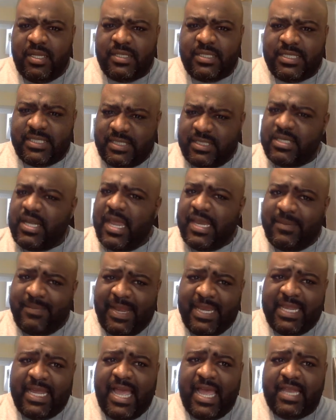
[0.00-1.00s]
Do
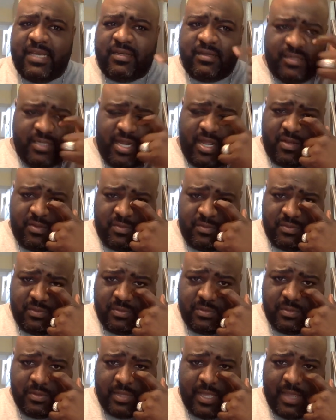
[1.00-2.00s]
anybody got no?
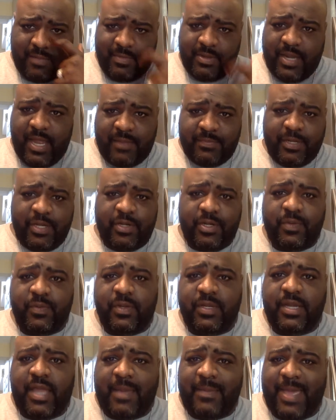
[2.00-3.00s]
I'm the only
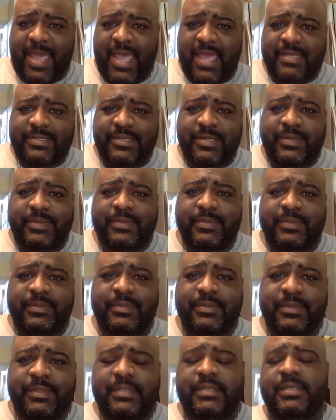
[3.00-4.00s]
one. I'm an asshole.
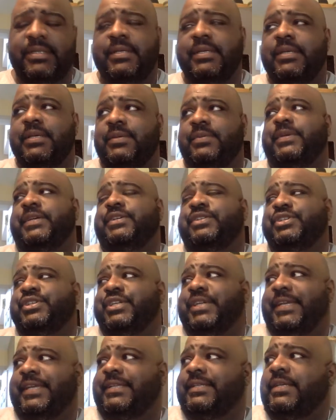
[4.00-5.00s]
Well,
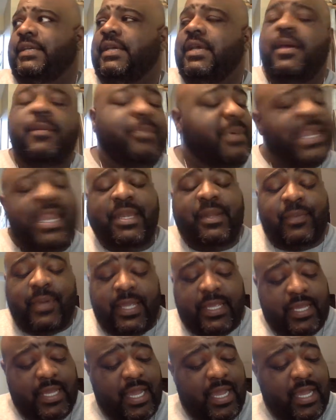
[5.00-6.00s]
shit. But
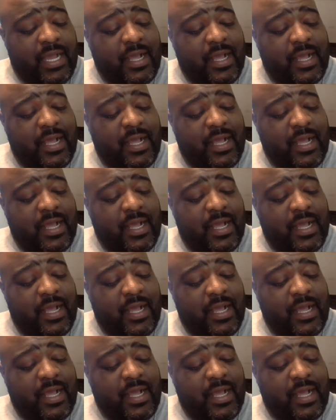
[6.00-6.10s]
anyway,